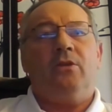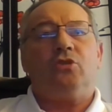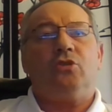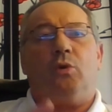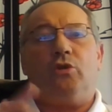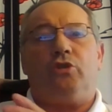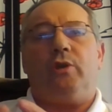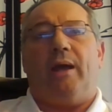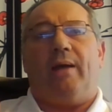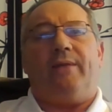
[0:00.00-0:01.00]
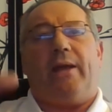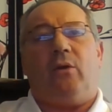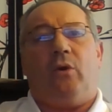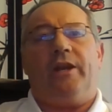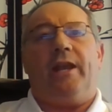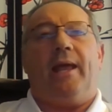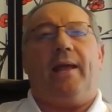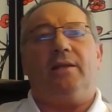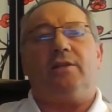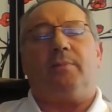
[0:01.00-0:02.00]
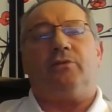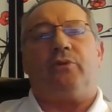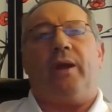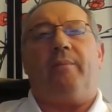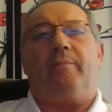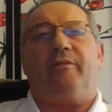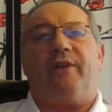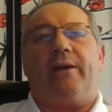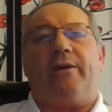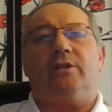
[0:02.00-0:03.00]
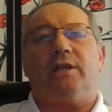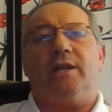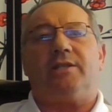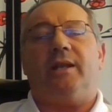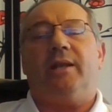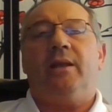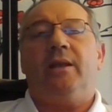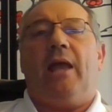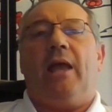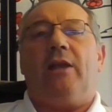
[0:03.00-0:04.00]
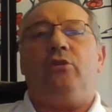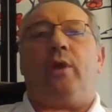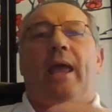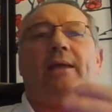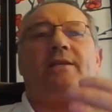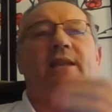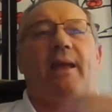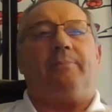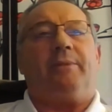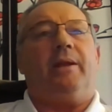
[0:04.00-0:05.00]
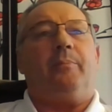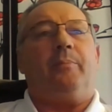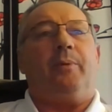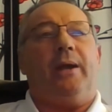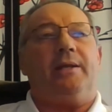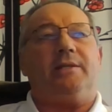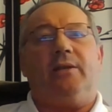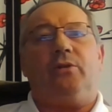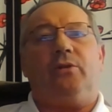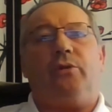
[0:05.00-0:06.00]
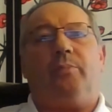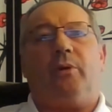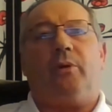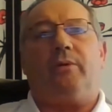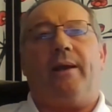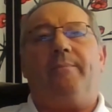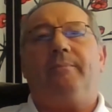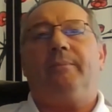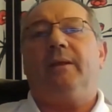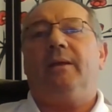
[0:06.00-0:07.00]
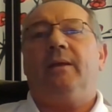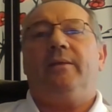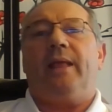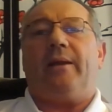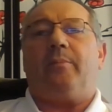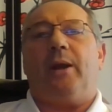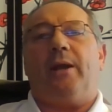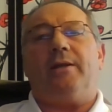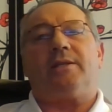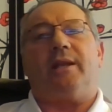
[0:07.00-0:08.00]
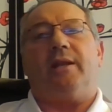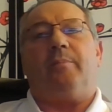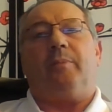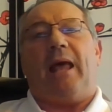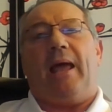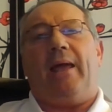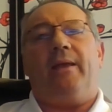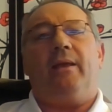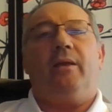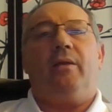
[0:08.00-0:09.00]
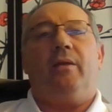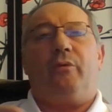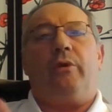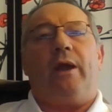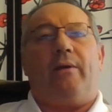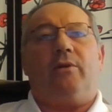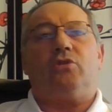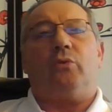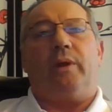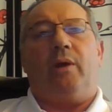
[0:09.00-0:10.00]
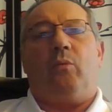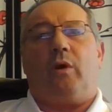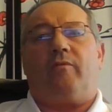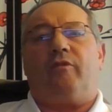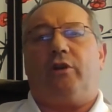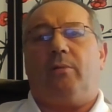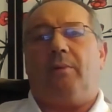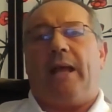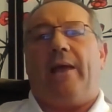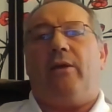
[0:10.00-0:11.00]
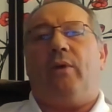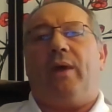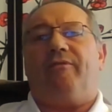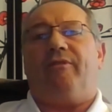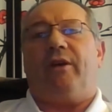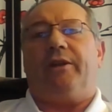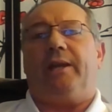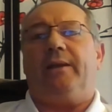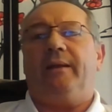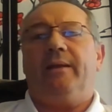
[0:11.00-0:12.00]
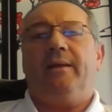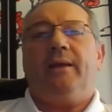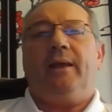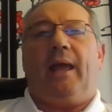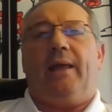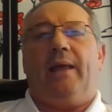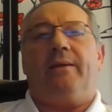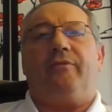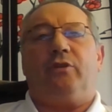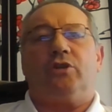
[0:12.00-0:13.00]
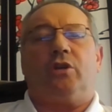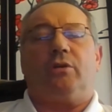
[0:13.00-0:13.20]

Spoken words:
So once you have that on the eligible training providers list and you accept an apprentice into your program, that apprentice can apply through Arizona at Work for WIOA funding. And if there's a